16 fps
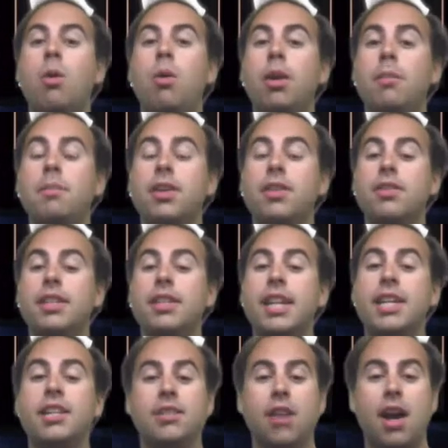Well, I'm here
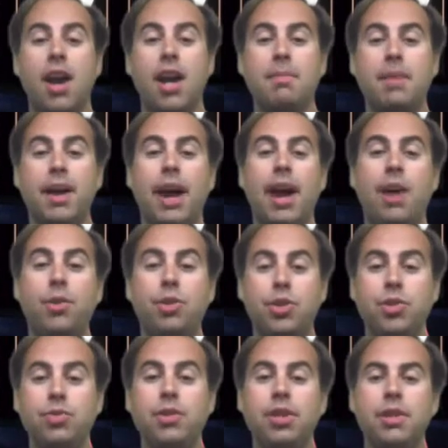today to talk about how
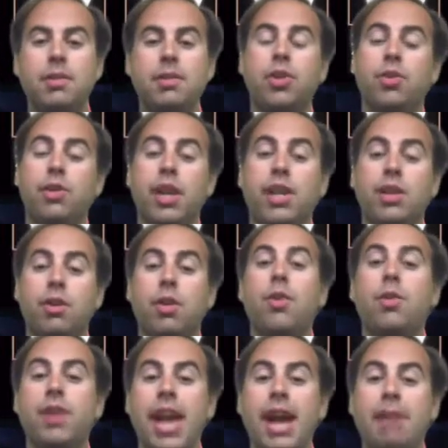you can create your
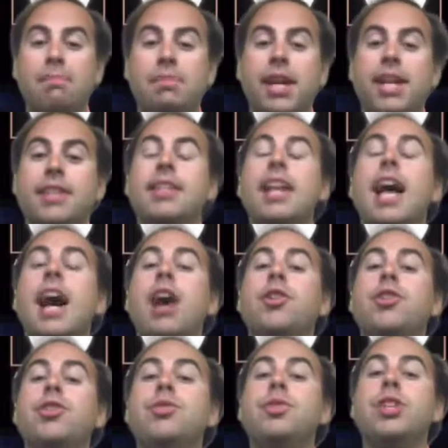own app dice and
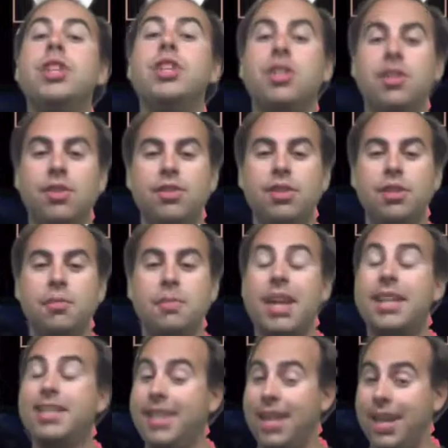how you can use them
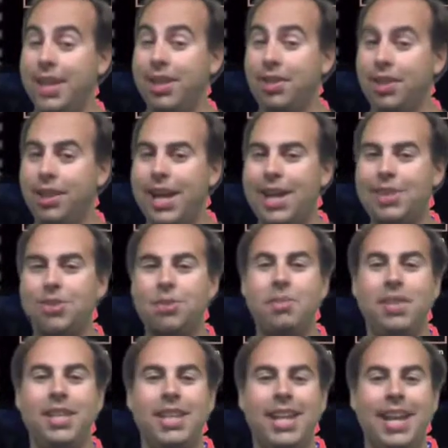and take your
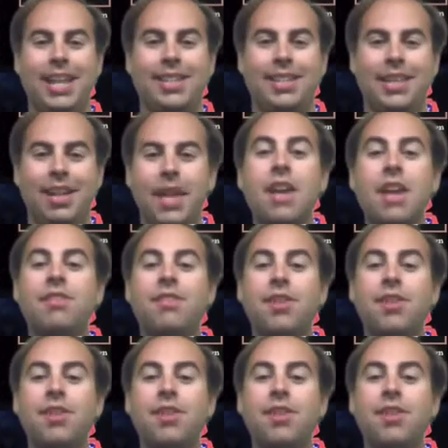classroom to the next level.